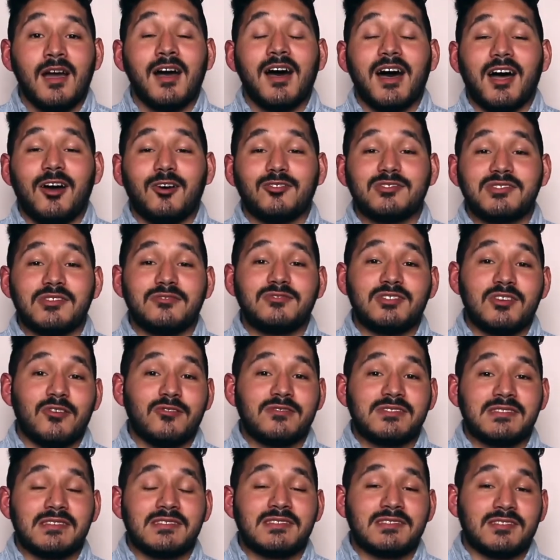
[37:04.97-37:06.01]
I also
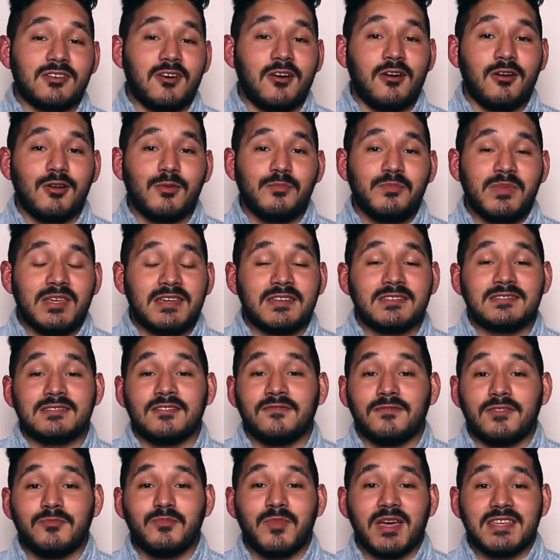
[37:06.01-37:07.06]
chose this song because
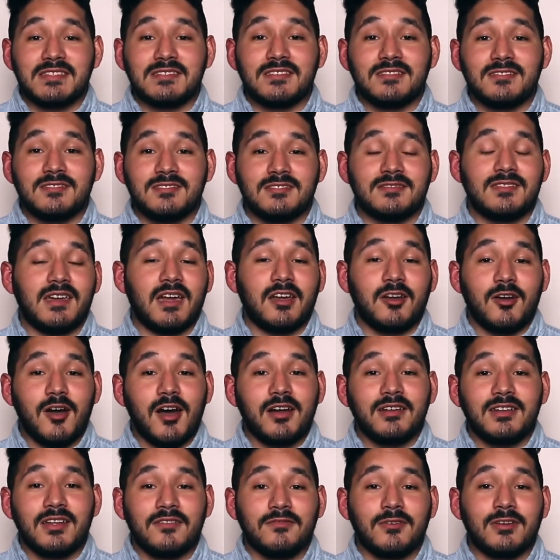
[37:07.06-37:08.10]
of the message that
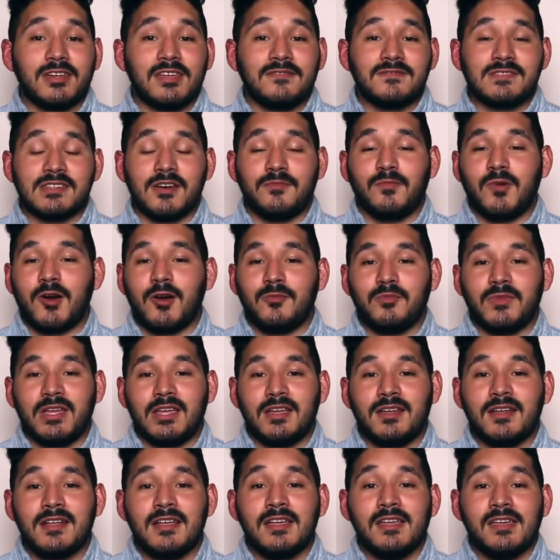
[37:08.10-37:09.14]
God never gives up on
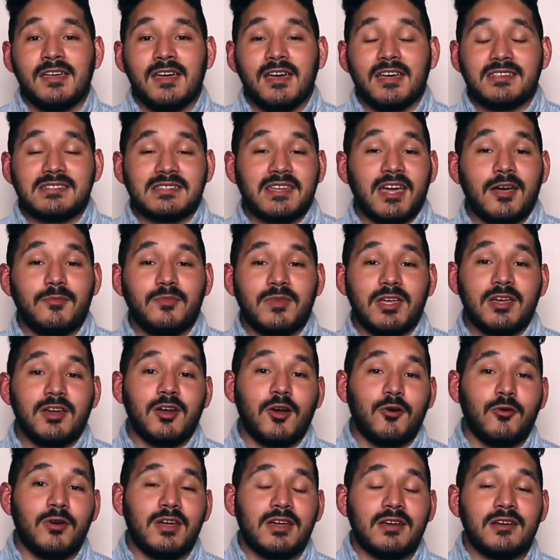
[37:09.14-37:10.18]
me has kept me
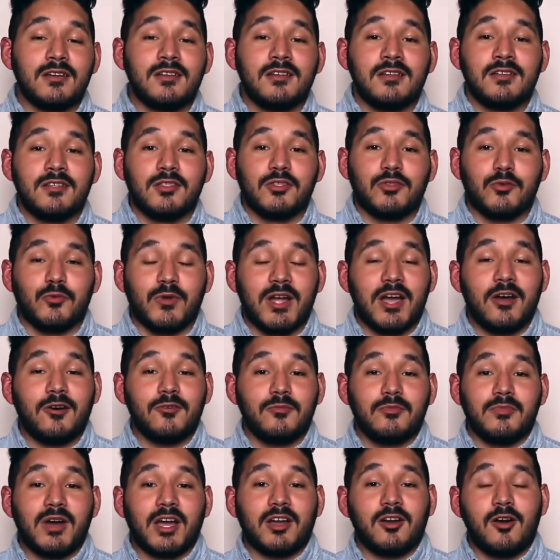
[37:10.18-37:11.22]
going
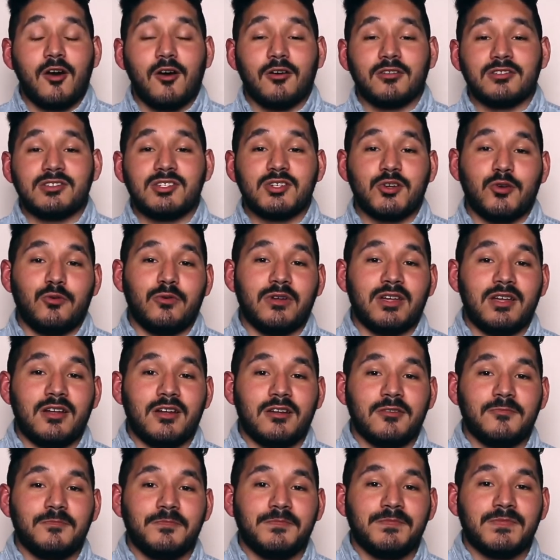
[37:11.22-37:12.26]
throughout my college career.
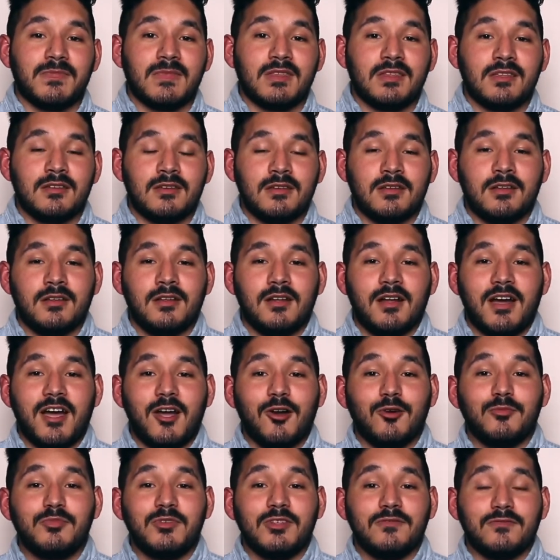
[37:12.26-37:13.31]
I
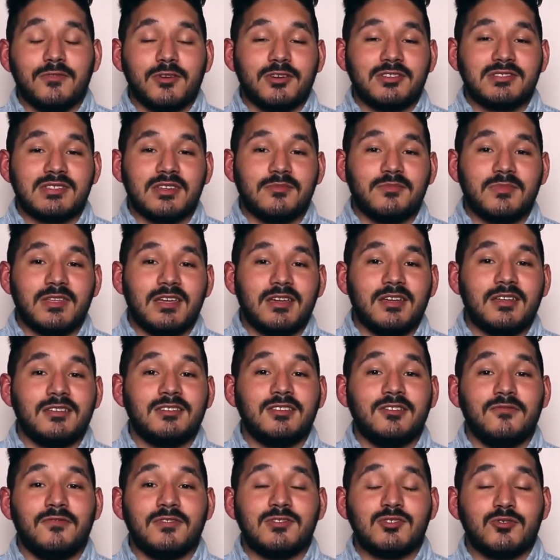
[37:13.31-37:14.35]
hope you've learned something and
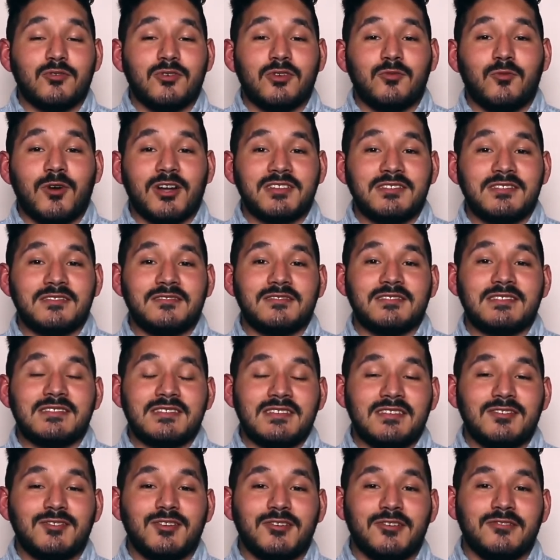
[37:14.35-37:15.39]
you've enjoyed watching this
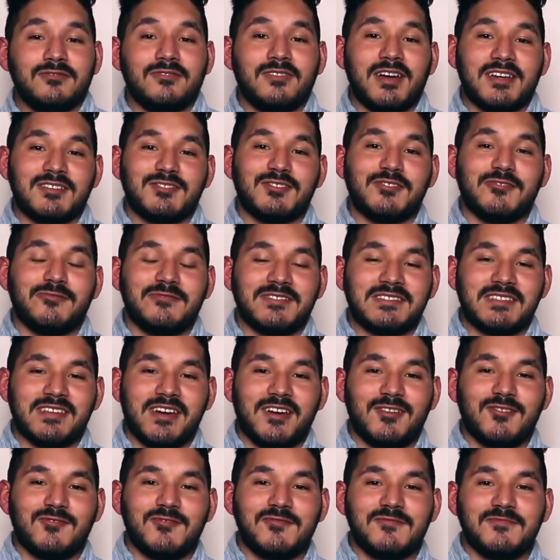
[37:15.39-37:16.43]
senior lecture
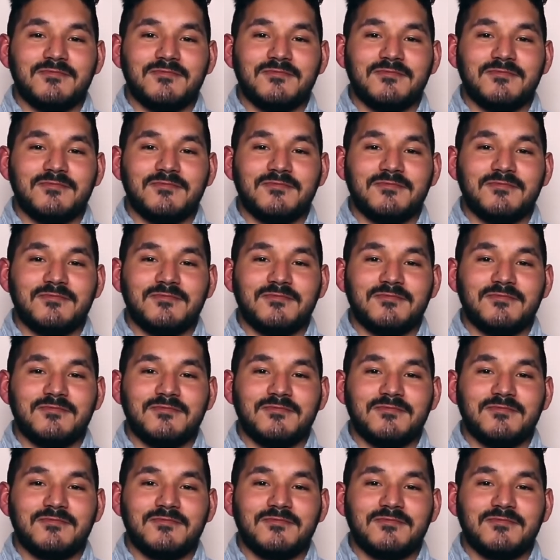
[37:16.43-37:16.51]
recital.